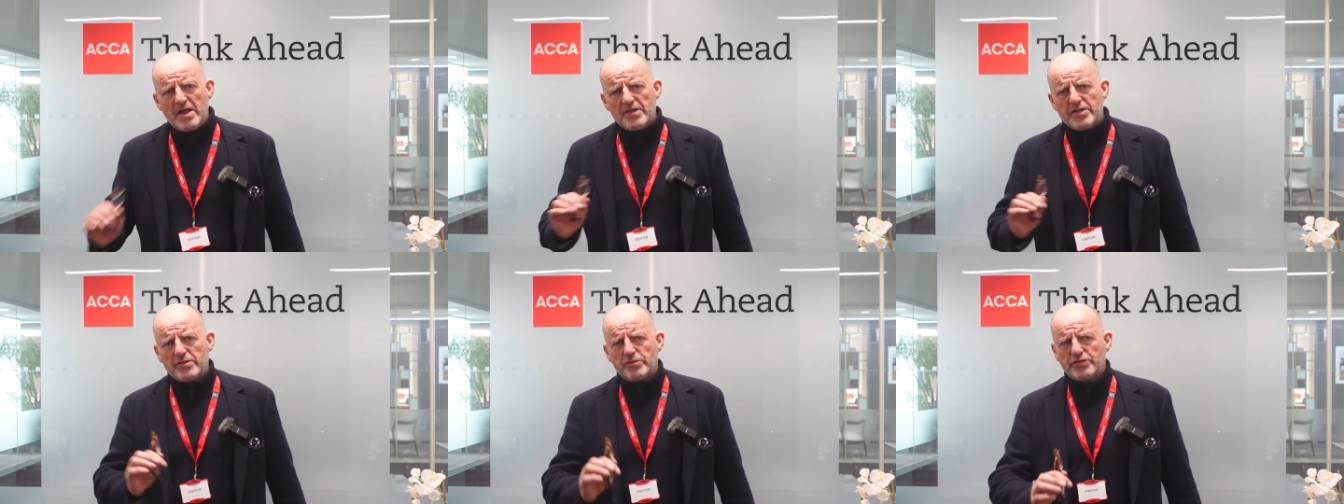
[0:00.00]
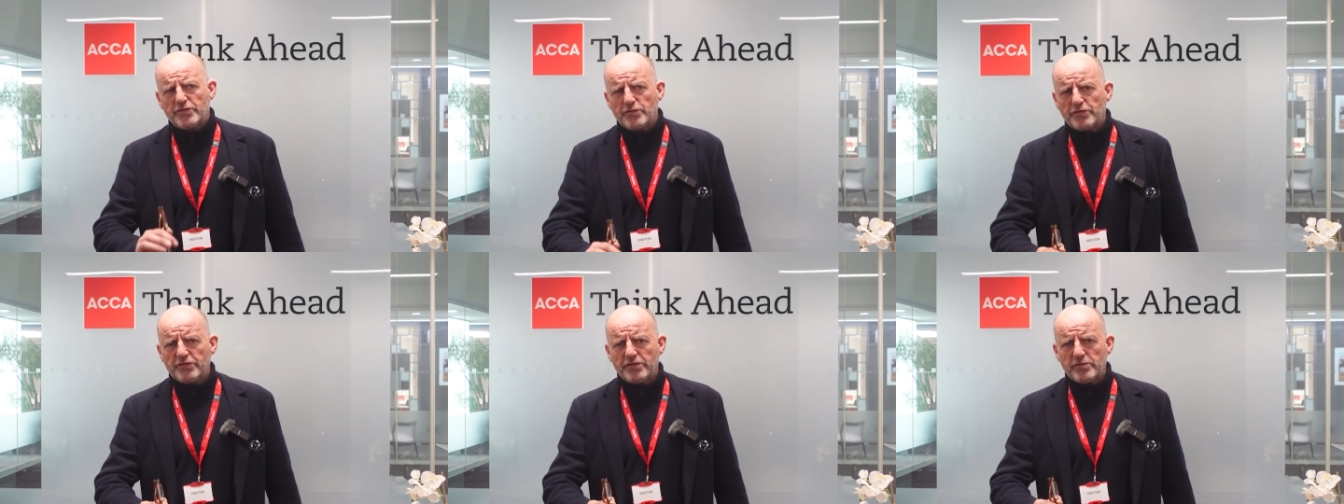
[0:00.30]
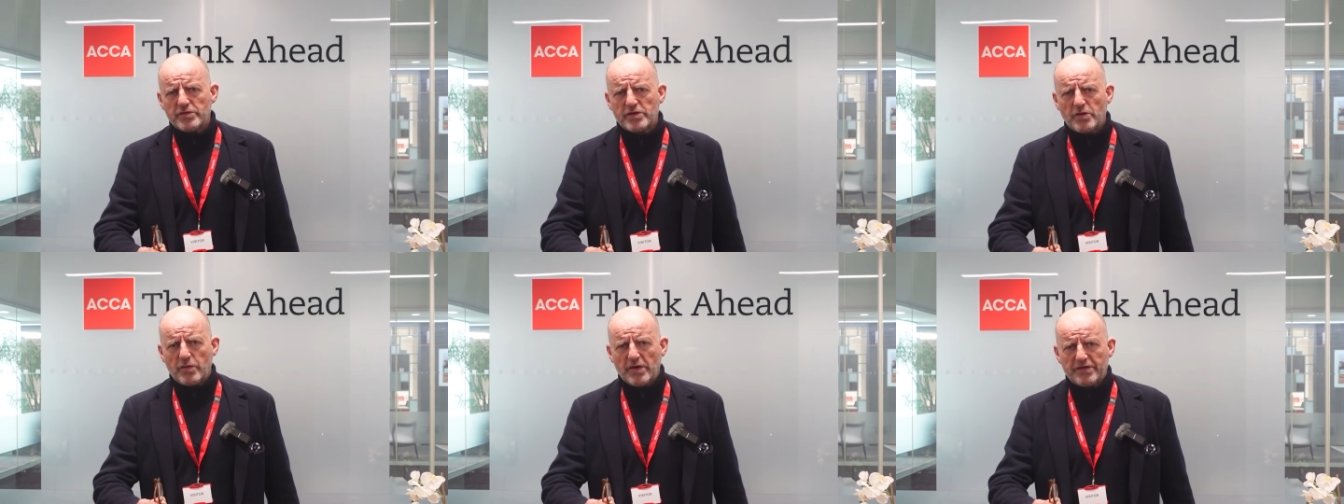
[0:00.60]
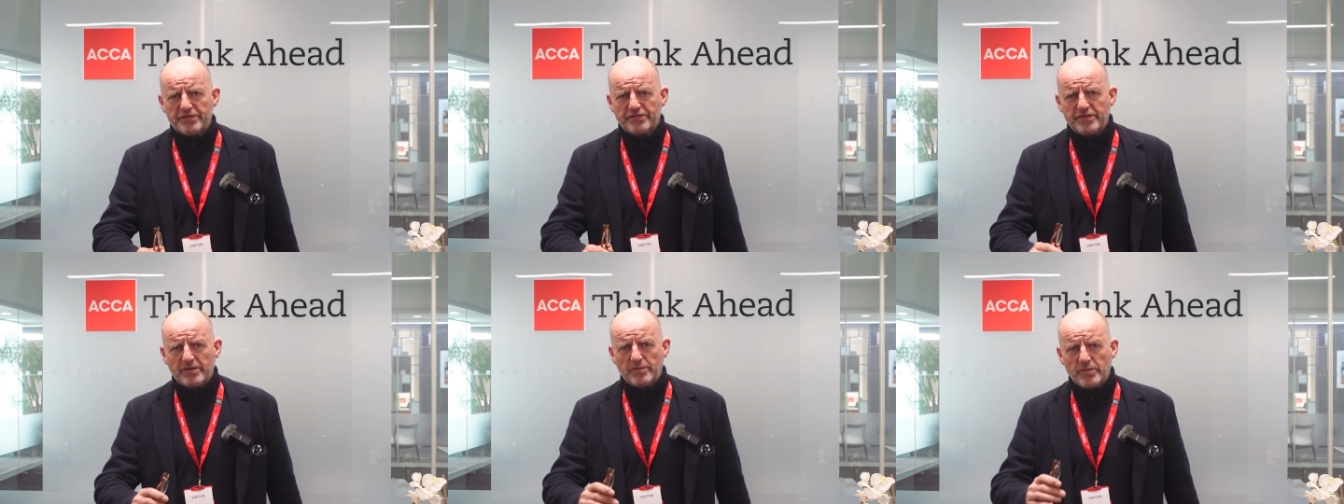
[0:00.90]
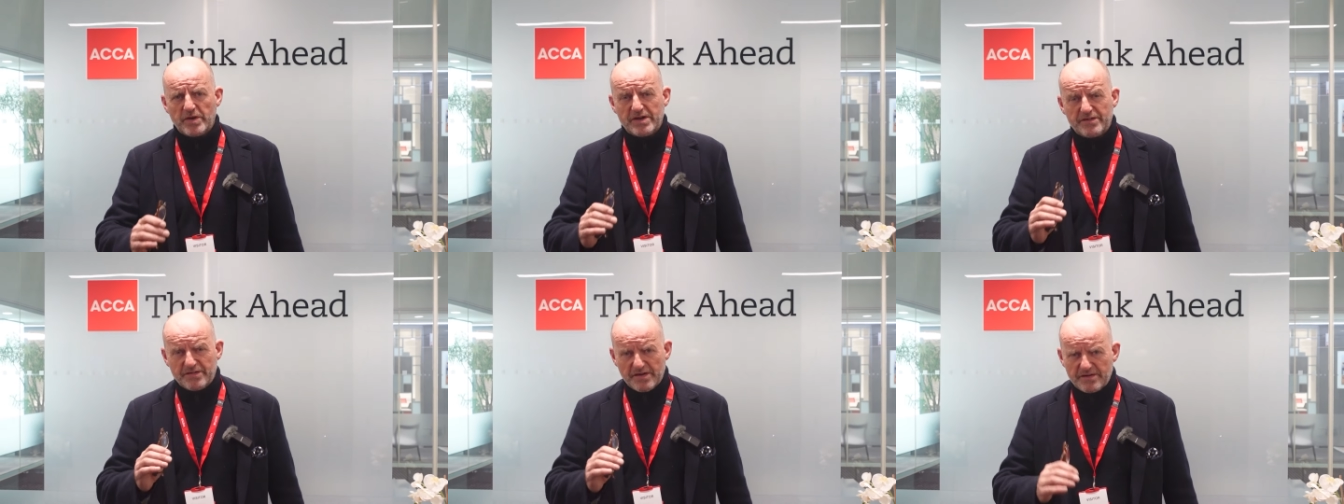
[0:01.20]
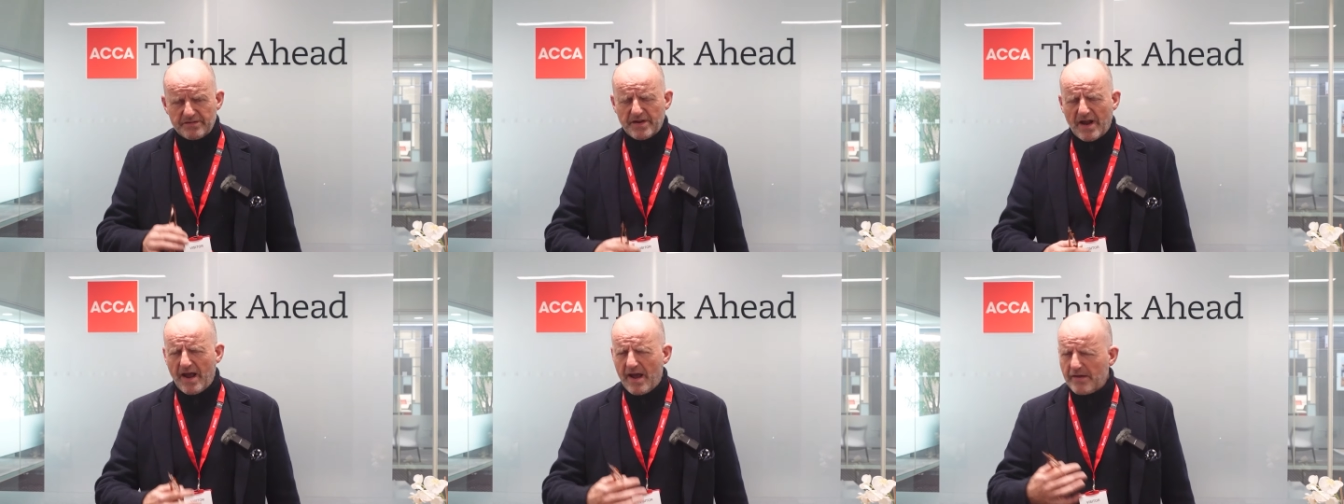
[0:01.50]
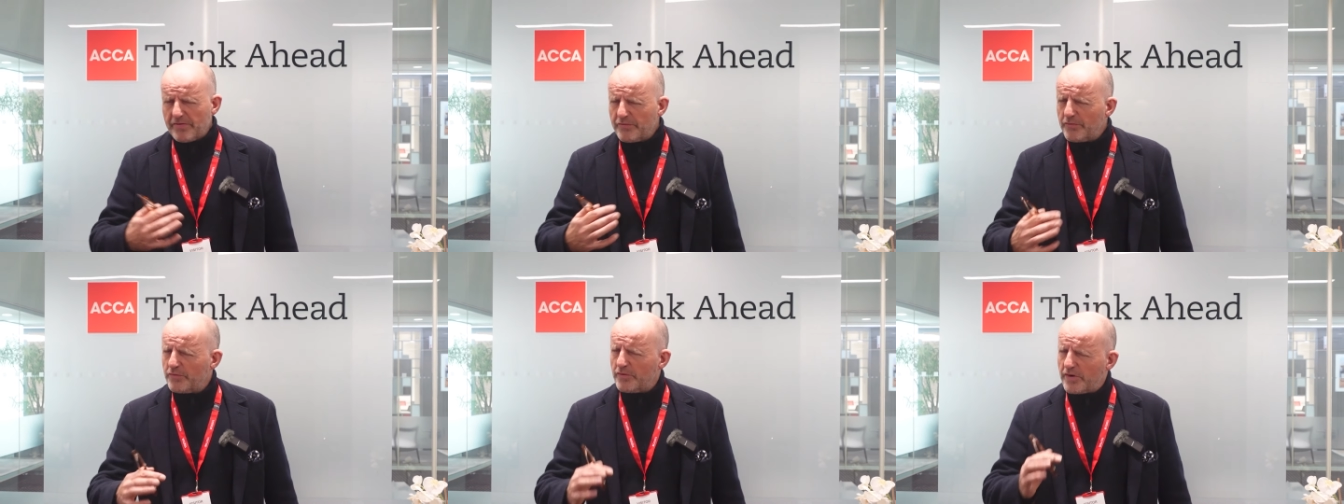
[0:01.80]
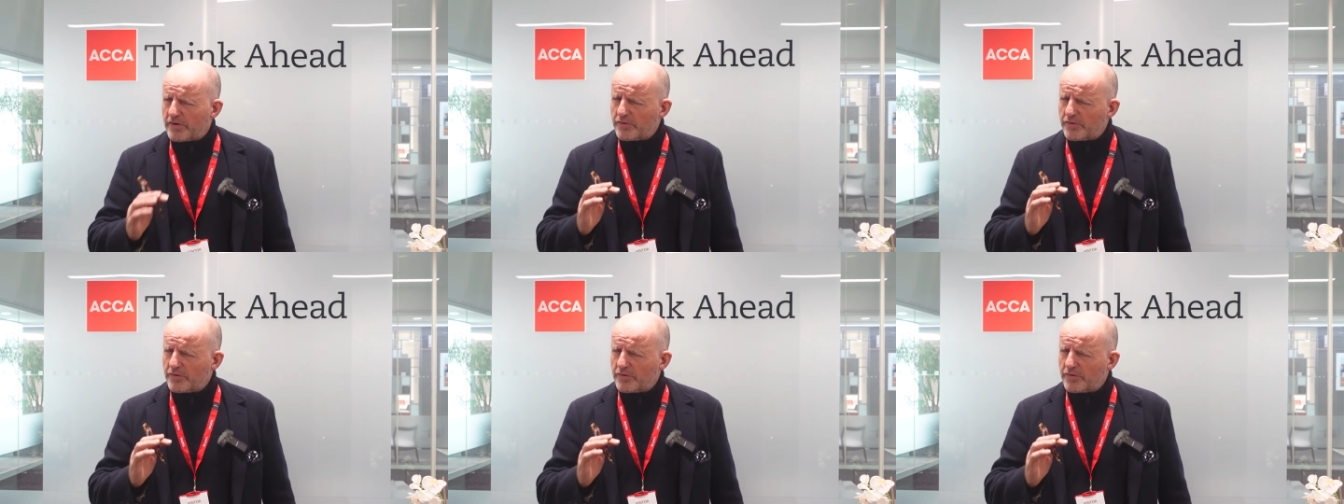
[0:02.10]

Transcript: There was also a question which is, I thought,